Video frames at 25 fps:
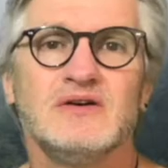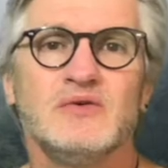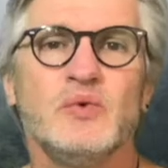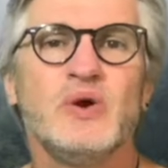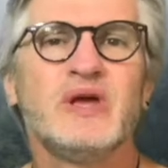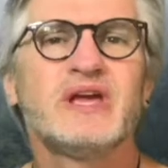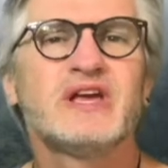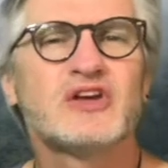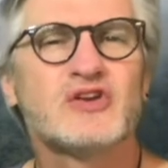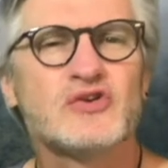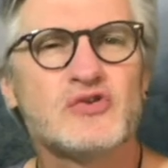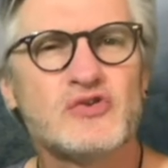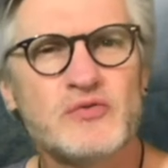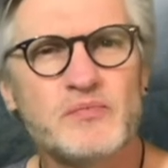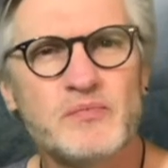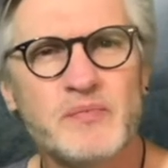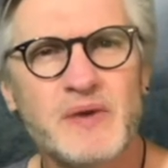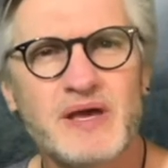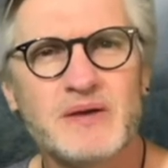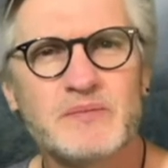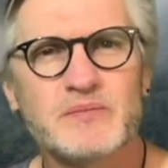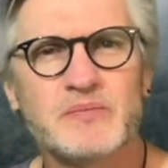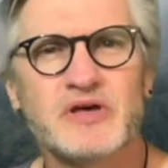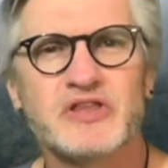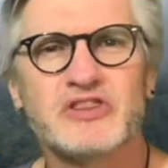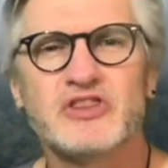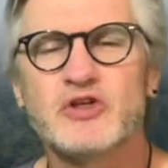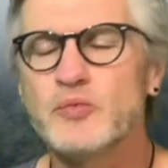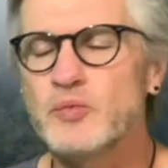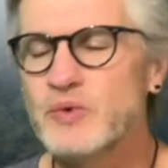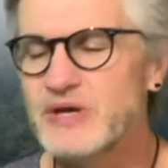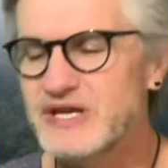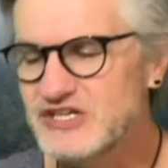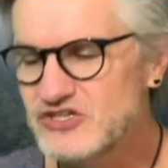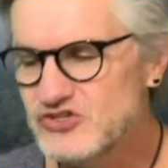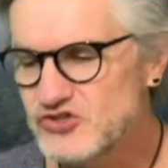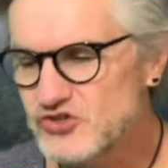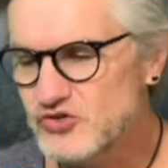we can remember that
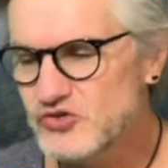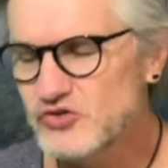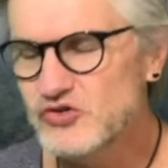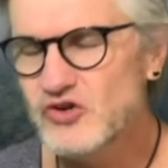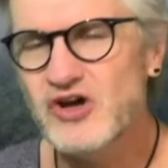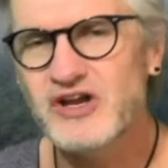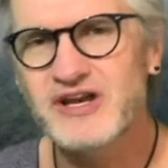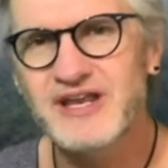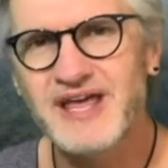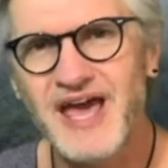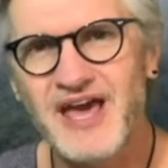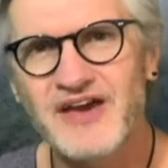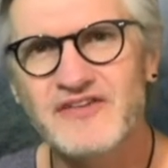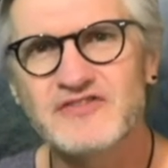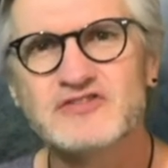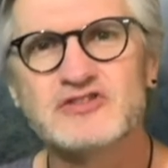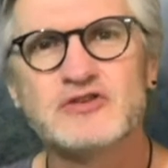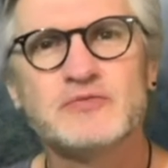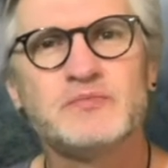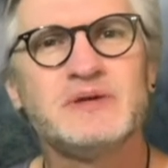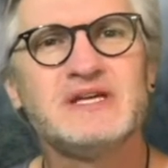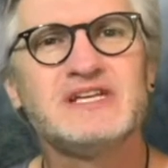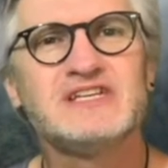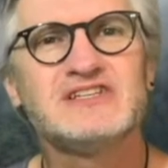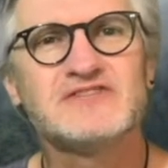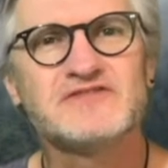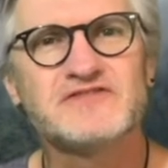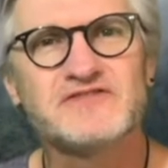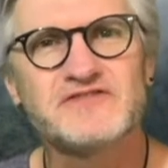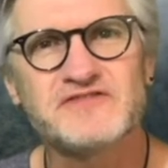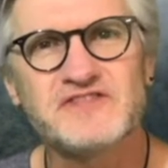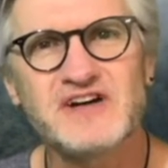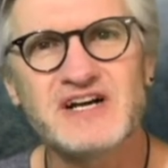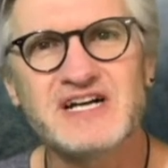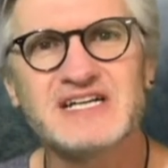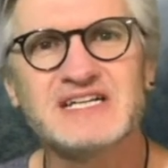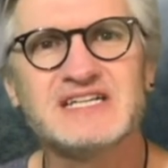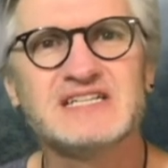we do not have to be
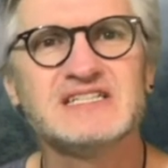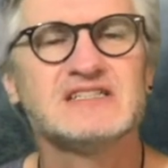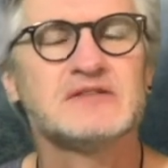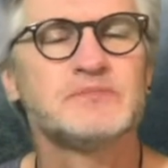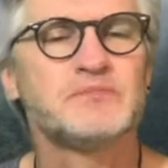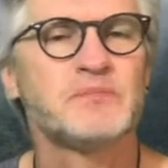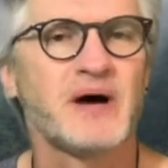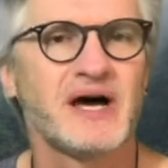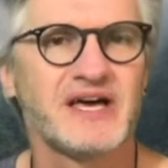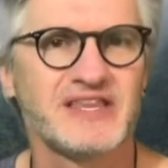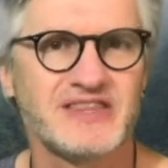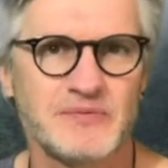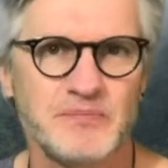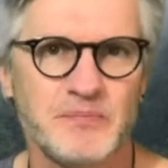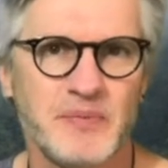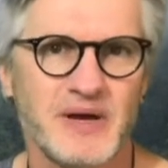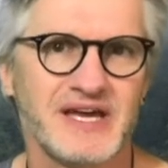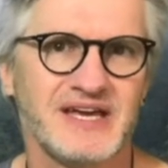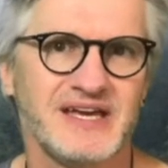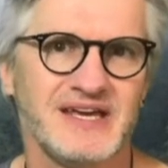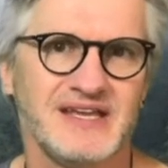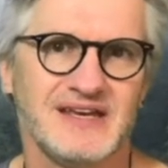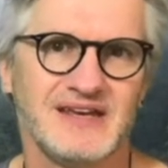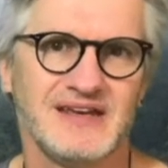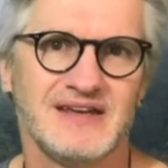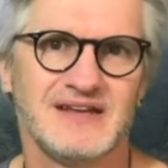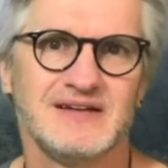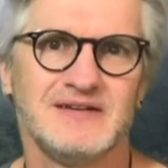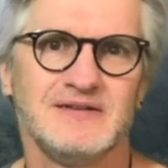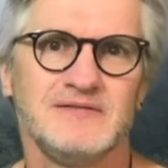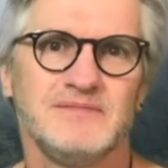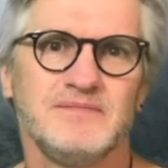defined by the pain.